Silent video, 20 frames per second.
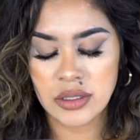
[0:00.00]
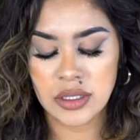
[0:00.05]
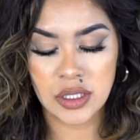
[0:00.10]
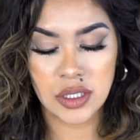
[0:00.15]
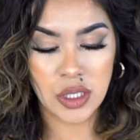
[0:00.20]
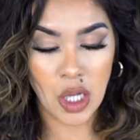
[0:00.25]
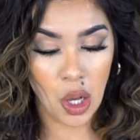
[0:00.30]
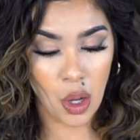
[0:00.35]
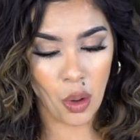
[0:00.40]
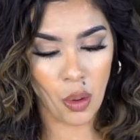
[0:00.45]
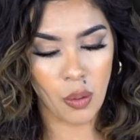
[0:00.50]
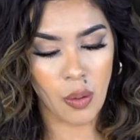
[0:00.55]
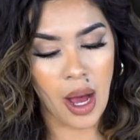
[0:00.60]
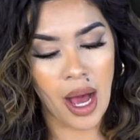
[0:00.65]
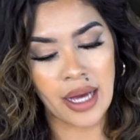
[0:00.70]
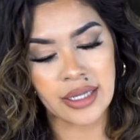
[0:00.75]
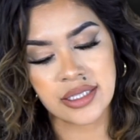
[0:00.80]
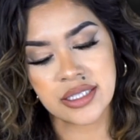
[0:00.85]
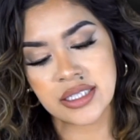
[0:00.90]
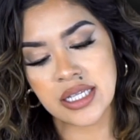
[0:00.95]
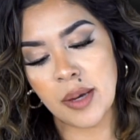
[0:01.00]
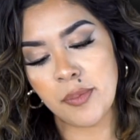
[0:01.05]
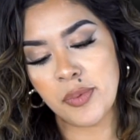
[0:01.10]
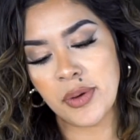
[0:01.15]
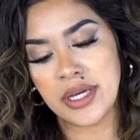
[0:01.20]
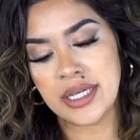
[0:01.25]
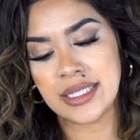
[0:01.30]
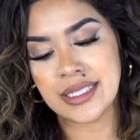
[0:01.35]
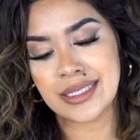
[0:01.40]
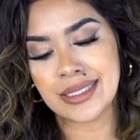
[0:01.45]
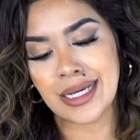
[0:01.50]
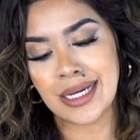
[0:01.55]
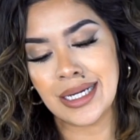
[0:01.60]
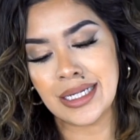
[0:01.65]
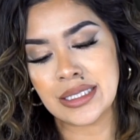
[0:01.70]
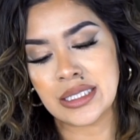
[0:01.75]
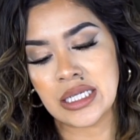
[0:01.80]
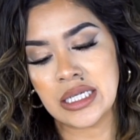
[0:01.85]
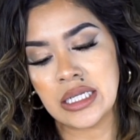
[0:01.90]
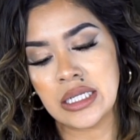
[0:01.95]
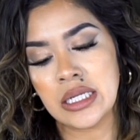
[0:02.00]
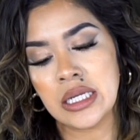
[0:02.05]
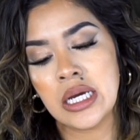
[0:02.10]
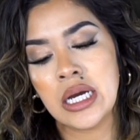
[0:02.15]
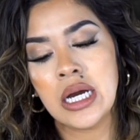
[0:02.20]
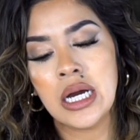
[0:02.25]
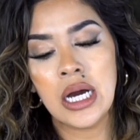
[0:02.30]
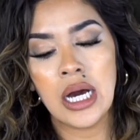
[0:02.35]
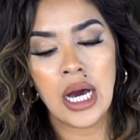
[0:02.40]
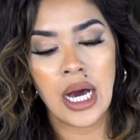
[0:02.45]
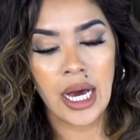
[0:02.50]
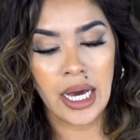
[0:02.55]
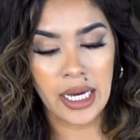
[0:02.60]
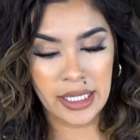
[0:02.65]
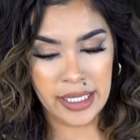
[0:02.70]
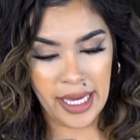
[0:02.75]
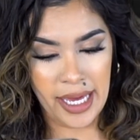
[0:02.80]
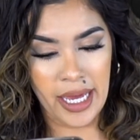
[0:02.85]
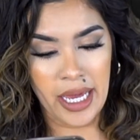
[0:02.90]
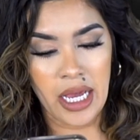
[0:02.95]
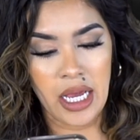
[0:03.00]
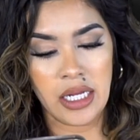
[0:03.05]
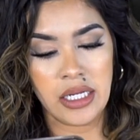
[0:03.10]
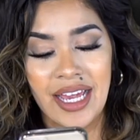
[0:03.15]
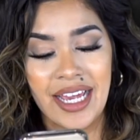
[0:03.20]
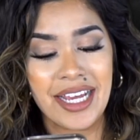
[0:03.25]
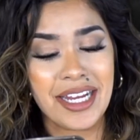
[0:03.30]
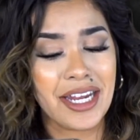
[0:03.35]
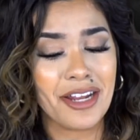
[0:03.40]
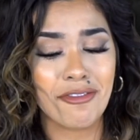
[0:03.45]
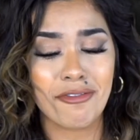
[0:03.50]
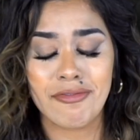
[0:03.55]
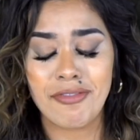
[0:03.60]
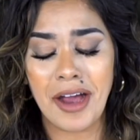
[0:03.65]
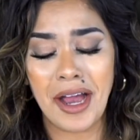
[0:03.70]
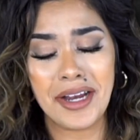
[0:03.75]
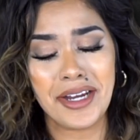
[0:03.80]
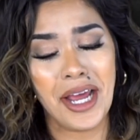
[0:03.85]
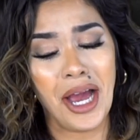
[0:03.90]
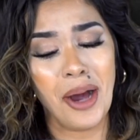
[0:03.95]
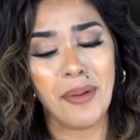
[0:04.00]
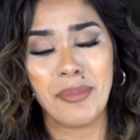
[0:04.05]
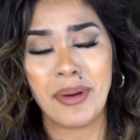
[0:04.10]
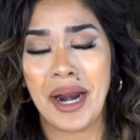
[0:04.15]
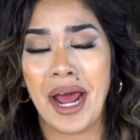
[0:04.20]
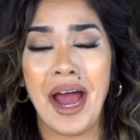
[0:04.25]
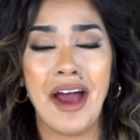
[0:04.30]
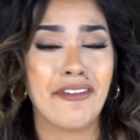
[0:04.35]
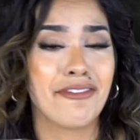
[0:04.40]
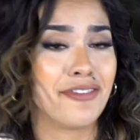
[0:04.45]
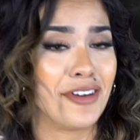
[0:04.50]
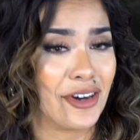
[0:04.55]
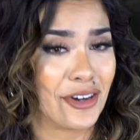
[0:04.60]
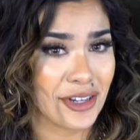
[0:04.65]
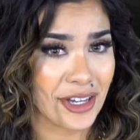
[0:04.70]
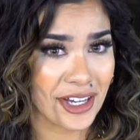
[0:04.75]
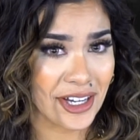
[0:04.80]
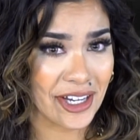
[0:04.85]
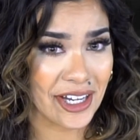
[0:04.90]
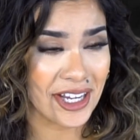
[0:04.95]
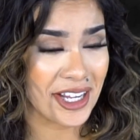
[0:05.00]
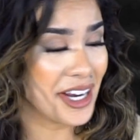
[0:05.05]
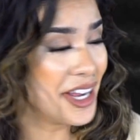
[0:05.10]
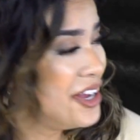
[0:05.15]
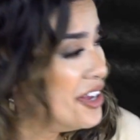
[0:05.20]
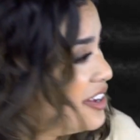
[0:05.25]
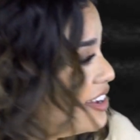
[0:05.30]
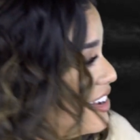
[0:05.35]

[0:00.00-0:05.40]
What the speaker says: So I slept with his cousin again. He didn't find out, but I felt good.